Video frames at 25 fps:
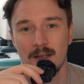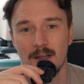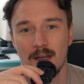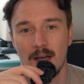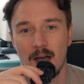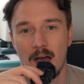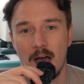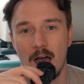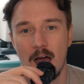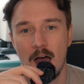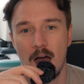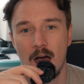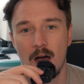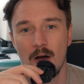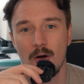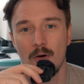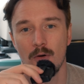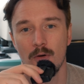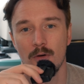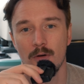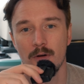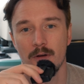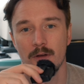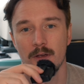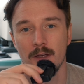
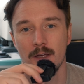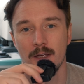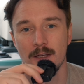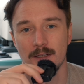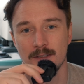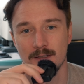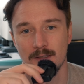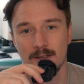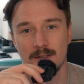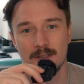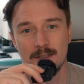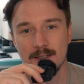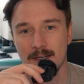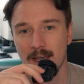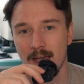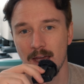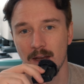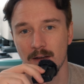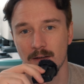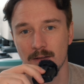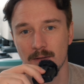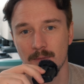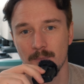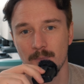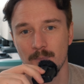how is it
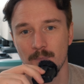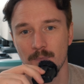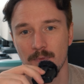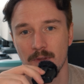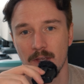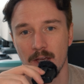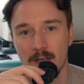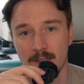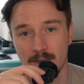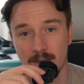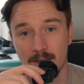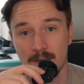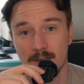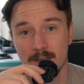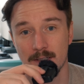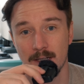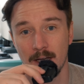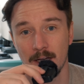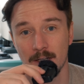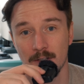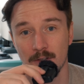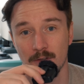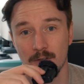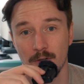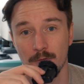scanned? Is it
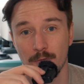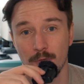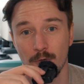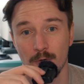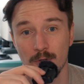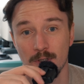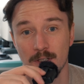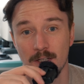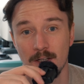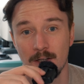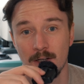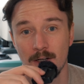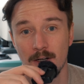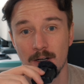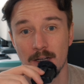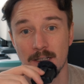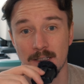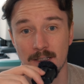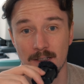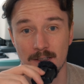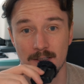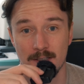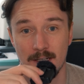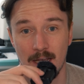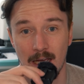scanned on a Frontier? Is
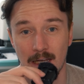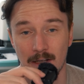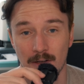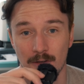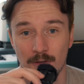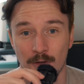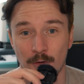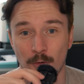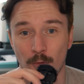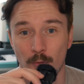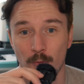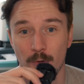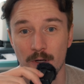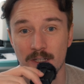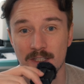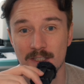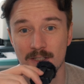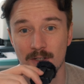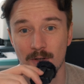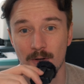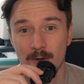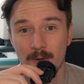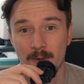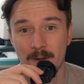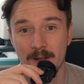it scanned on a
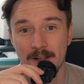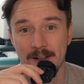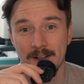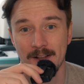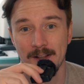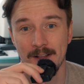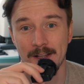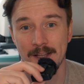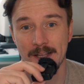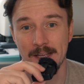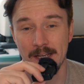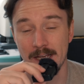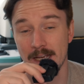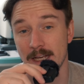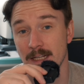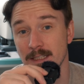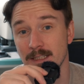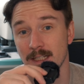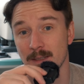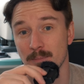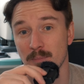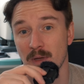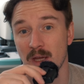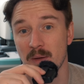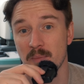Noritsu? Is
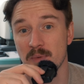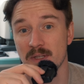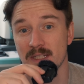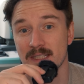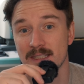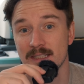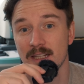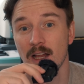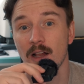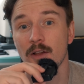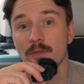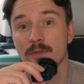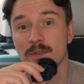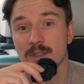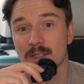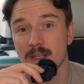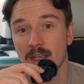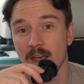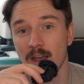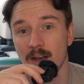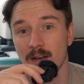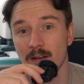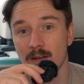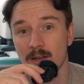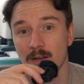it maybe
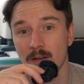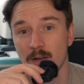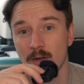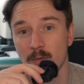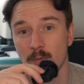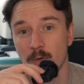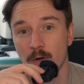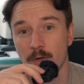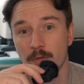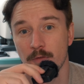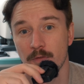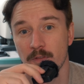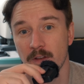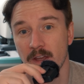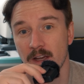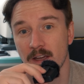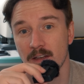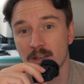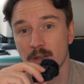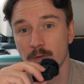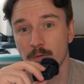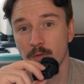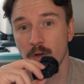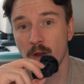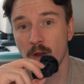self-scanned with
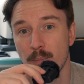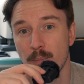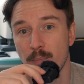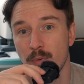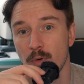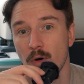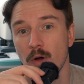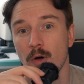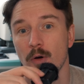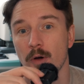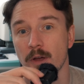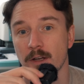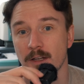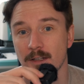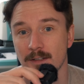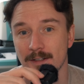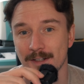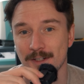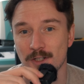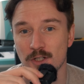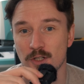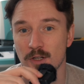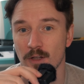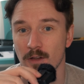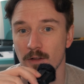Negative Pro and a
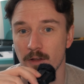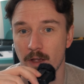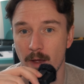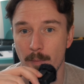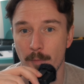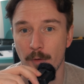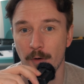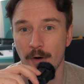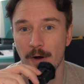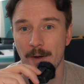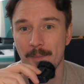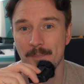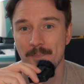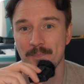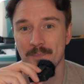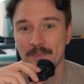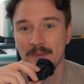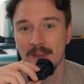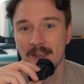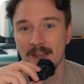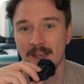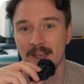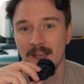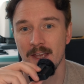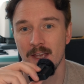digital camera?
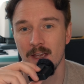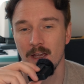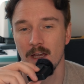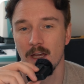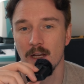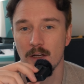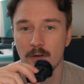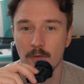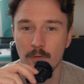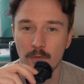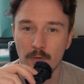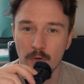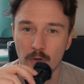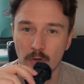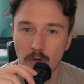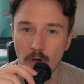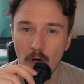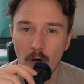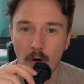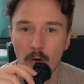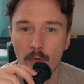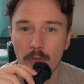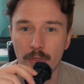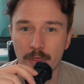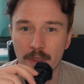And if you
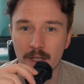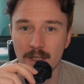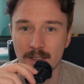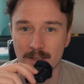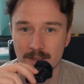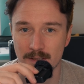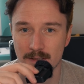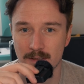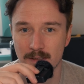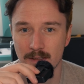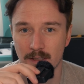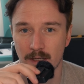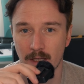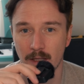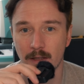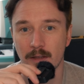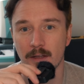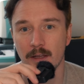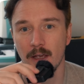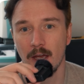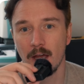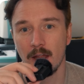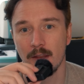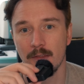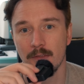know this in
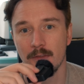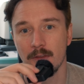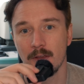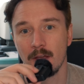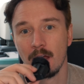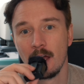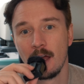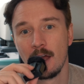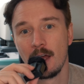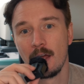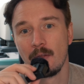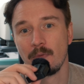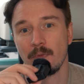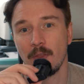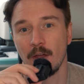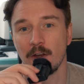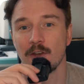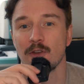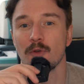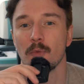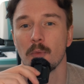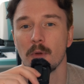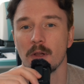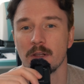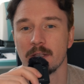the end, then
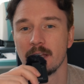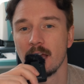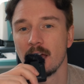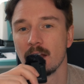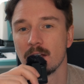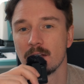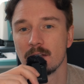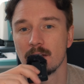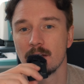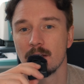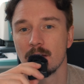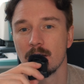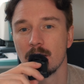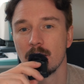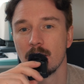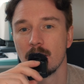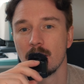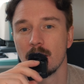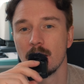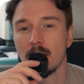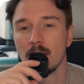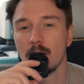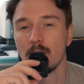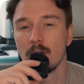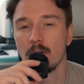you will get
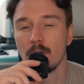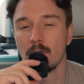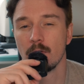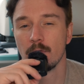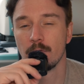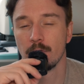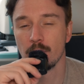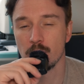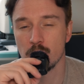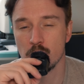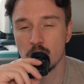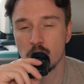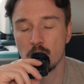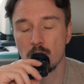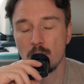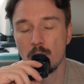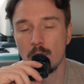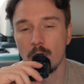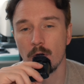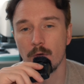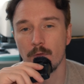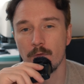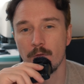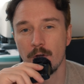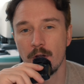for
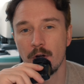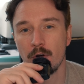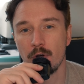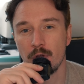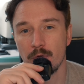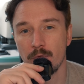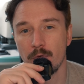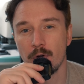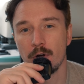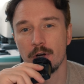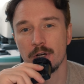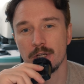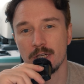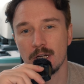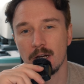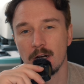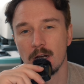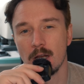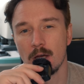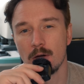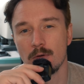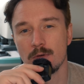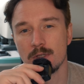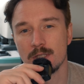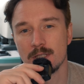sure very, very
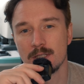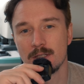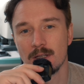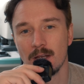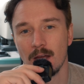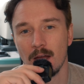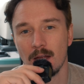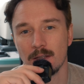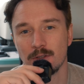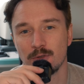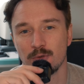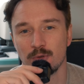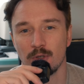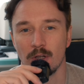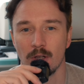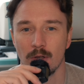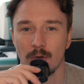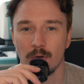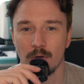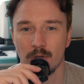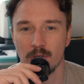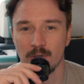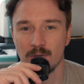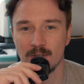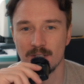close to the
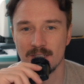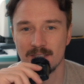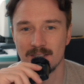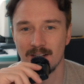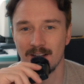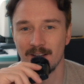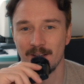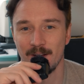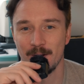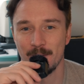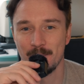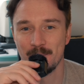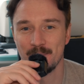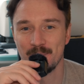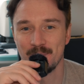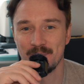look you desire.